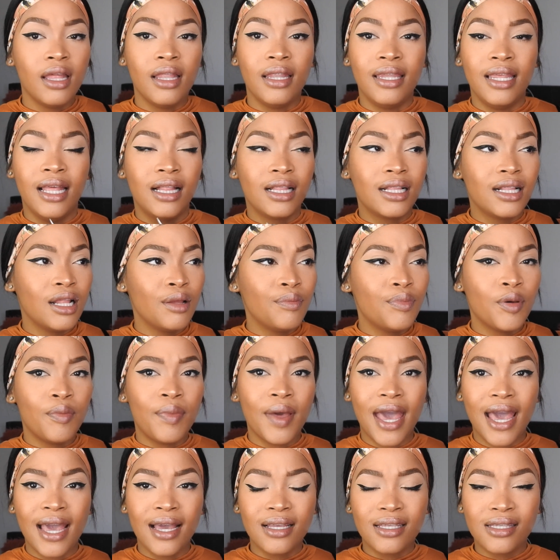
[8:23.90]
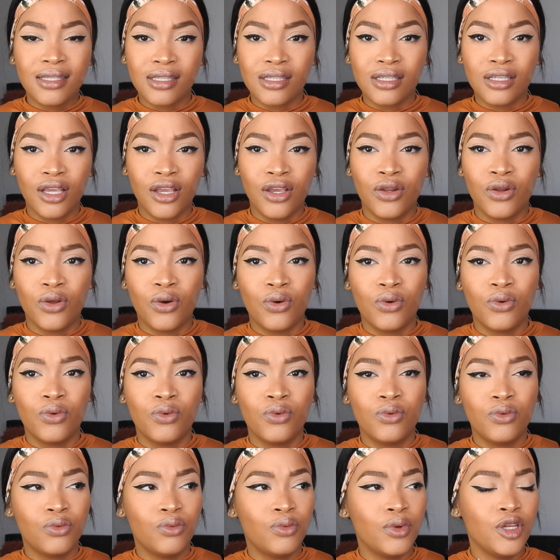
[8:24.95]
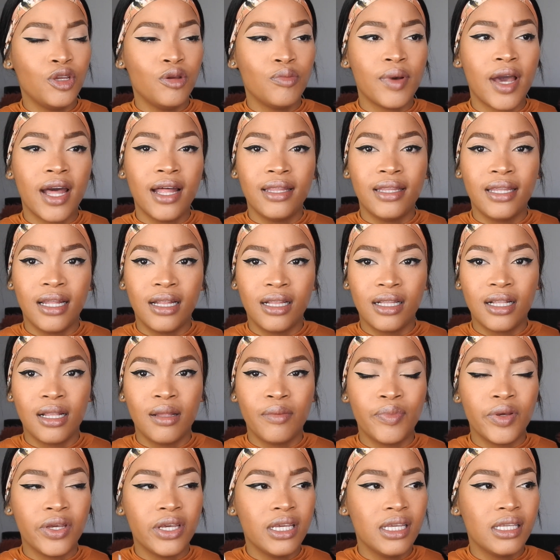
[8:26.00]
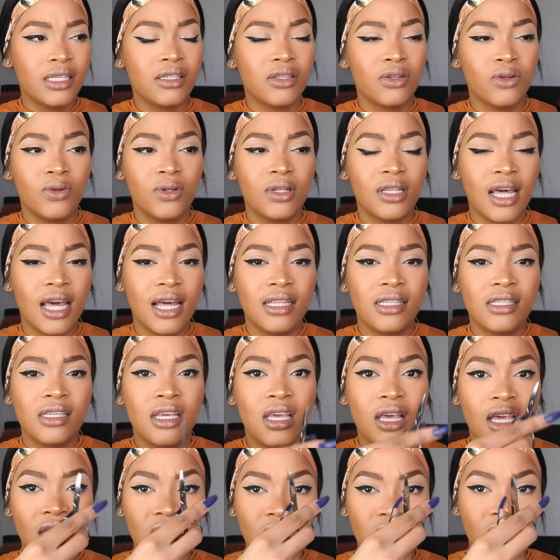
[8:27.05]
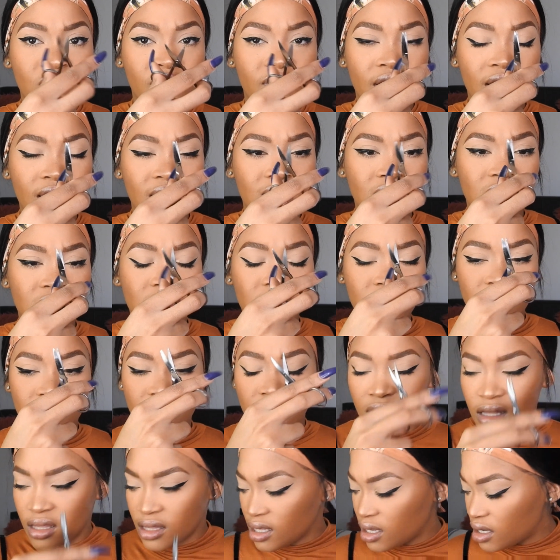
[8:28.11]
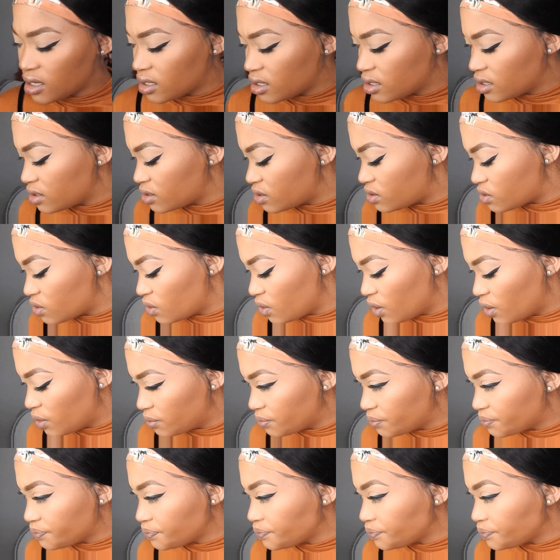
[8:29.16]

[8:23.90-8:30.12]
nail clipper packs, you know, when you buy nail clippers and all that, you find this in there. So yeah.